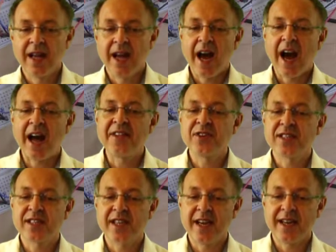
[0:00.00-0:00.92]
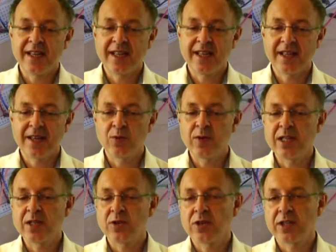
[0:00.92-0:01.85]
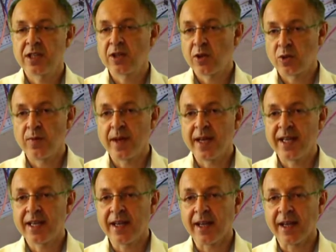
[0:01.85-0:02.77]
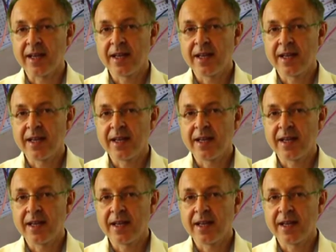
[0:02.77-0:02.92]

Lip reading: Understanding and Researching Through Making.